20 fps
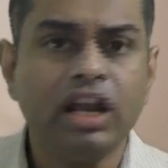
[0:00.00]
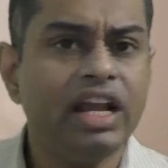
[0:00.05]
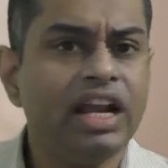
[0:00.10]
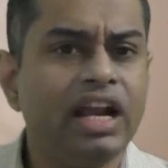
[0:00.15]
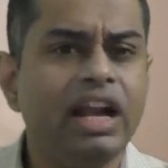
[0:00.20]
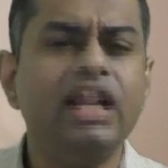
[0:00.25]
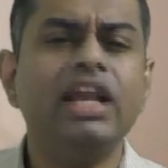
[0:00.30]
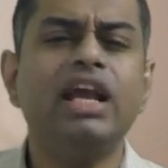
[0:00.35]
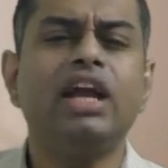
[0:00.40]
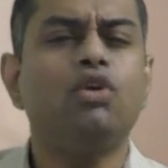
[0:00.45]
In
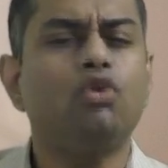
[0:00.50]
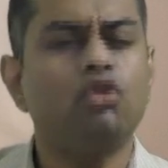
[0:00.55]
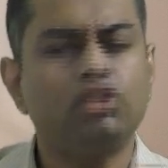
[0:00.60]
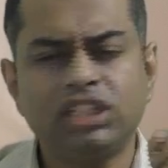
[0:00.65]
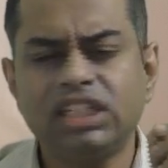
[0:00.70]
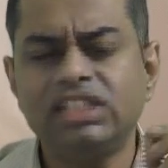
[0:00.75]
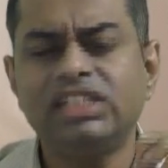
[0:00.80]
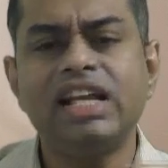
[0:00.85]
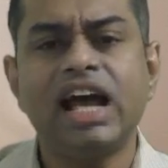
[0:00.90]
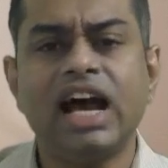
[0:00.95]
Indian
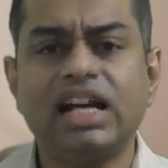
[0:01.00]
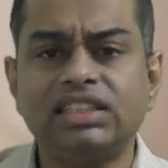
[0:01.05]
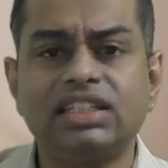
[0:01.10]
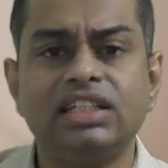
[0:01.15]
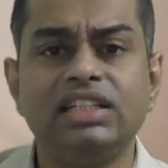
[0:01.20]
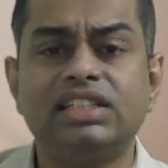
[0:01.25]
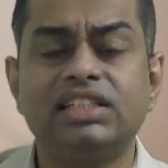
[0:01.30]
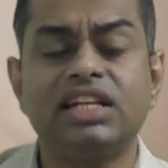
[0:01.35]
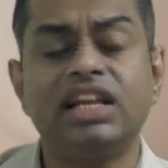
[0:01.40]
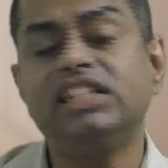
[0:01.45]
courses, they ask
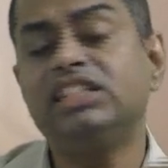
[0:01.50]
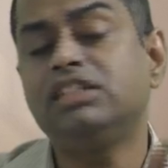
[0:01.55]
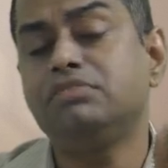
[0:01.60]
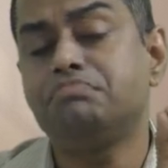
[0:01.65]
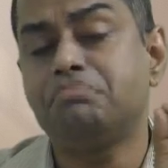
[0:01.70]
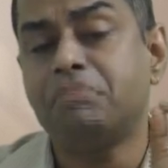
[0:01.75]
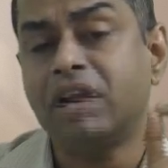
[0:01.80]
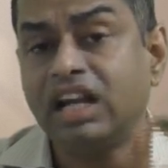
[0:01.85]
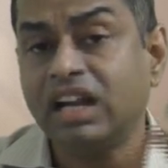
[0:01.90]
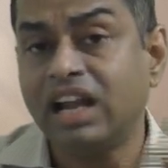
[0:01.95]
this less.
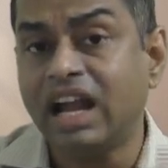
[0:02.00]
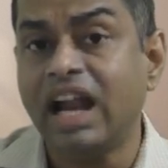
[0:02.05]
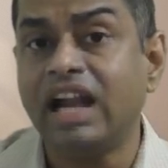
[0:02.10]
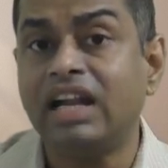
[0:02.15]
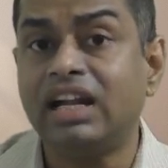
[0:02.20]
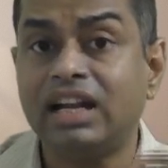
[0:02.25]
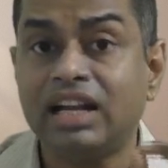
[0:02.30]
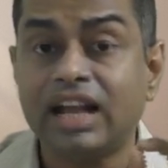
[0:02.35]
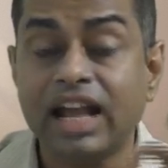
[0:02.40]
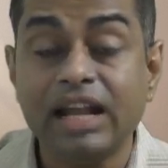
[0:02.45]
But
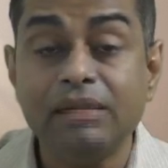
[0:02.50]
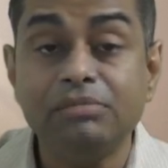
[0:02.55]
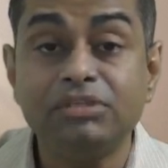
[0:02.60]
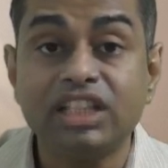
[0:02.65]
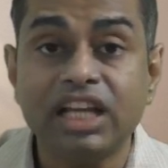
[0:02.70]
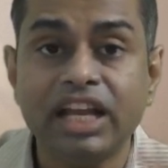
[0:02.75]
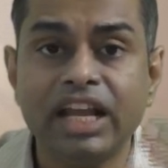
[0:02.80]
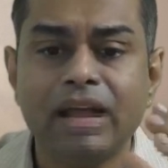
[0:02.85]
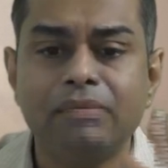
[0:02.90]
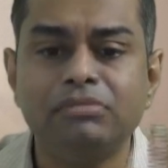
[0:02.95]
at times
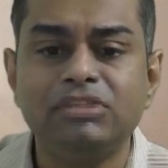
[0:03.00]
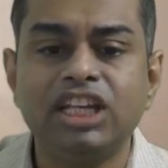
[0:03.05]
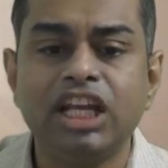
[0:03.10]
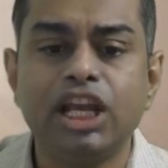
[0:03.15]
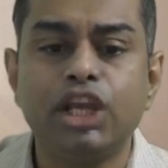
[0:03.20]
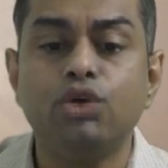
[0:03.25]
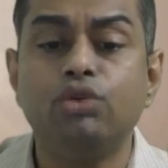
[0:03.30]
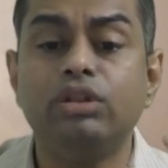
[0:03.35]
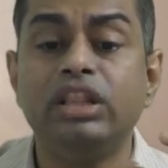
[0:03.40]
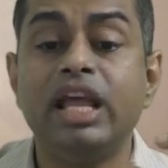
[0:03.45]
in
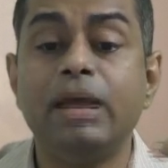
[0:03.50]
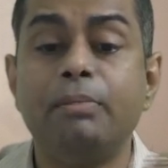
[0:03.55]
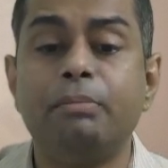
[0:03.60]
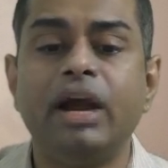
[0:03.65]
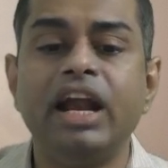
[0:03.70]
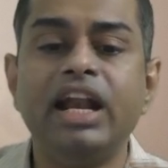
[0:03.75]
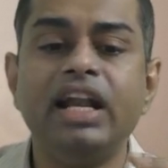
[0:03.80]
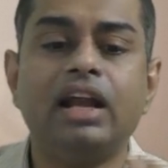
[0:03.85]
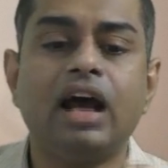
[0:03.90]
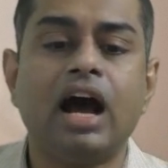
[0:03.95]
MCQ, they
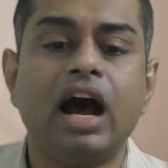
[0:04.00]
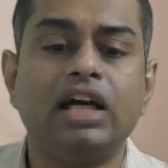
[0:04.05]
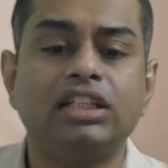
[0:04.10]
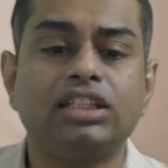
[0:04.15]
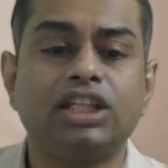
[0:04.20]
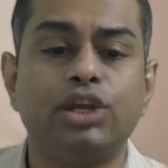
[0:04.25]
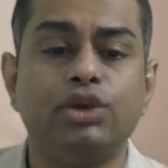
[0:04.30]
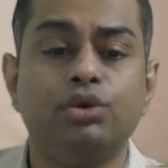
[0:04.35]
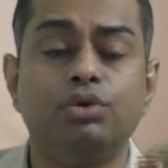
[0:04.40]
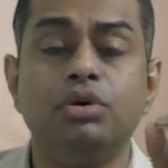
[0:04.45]
might
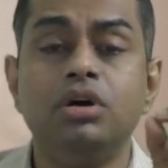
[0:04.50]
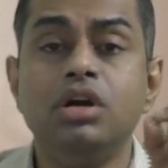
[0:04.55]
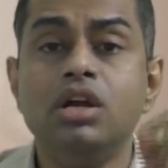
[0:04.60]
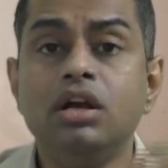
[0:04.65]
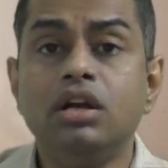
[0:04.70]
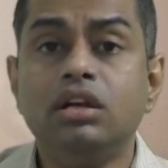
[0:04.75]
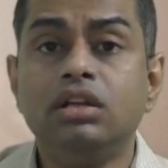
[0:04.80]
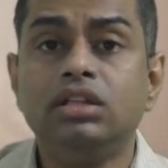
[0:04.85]
ask you,